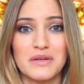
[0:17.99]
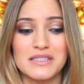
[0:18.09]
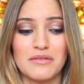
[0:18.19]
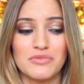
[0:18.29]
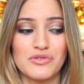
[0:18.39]

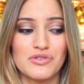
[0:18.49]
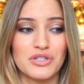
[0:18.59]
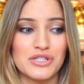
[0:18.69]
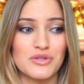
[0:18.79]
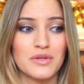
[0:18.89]
because I'm
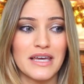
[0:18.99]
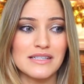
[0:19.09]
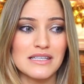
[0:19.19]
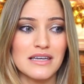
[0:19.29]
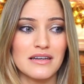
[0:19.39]
usually too
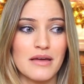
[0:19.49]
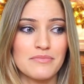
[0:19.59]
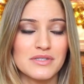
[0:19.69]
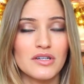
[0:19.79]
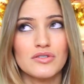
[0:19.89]
lazy and
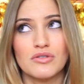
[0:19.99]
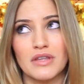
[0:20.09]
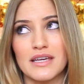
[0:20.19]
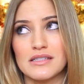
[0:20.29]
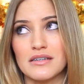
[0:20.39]
I'm still too
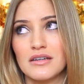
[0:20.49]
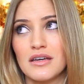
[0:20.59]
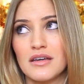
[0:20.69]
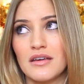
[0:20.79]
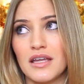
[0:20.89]
lazy.
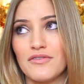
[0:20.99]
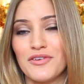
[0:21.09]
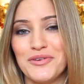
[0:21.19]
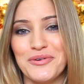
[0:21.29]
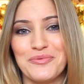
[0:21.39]
And
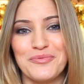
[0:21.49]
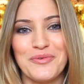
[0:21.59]
if you